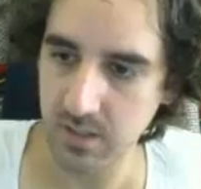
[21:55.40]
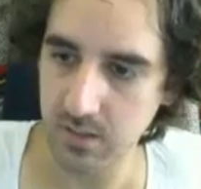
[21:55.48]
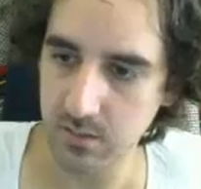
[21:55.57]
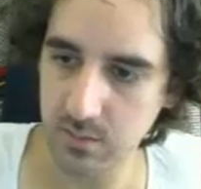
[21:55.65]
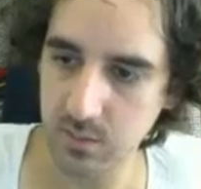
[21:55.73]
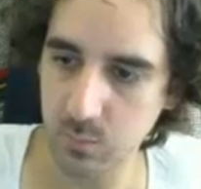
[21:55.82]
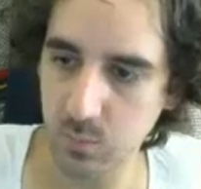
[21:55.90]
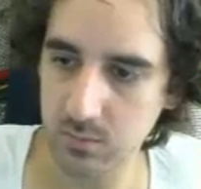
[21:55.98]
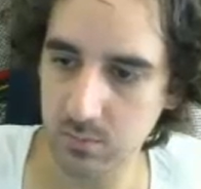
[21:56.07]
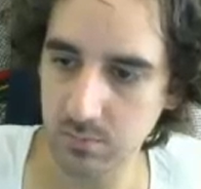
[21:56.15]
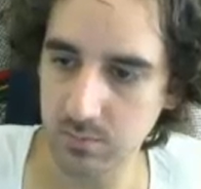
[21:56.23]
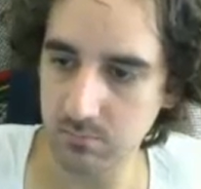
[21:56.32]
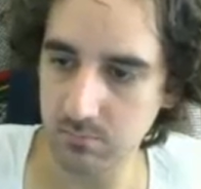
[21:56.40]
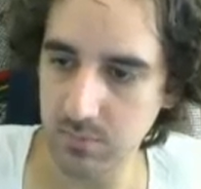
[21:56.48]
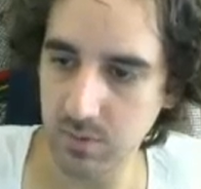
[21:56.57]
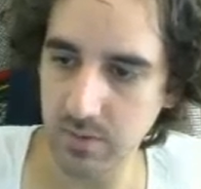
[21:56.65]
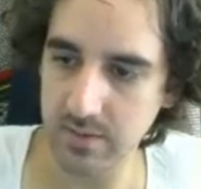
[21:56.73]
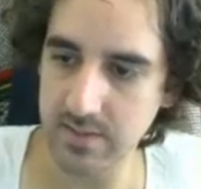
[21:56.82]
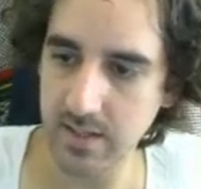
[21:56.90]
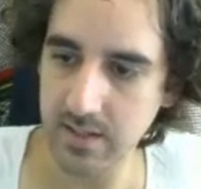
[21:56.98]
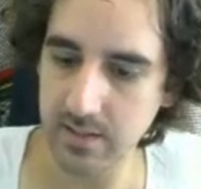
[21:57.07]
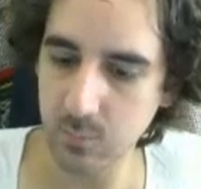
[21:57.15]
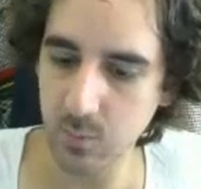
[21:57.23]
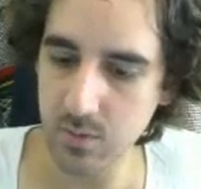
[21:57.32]
So you want to know
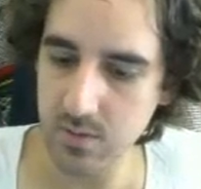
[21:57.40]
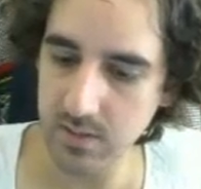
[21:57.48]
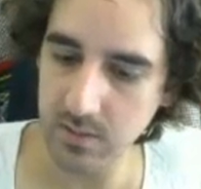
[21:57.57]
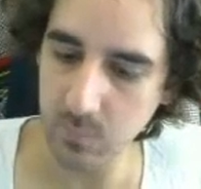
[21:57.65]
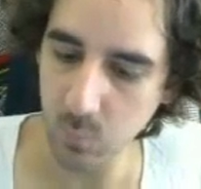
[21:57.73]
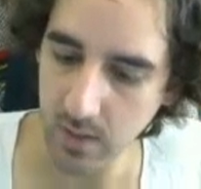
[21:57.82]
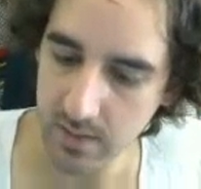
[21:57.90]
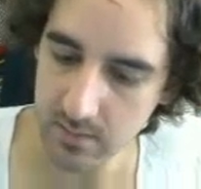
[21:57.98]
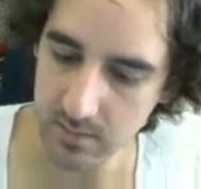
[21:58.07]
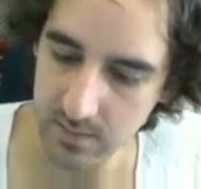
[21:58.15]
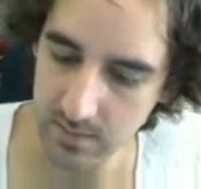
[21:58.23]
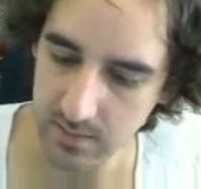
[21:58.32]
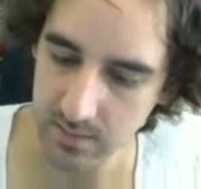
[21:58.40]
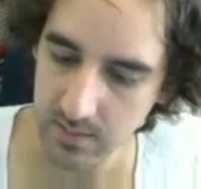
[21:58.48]
exactly what you did and why you did it.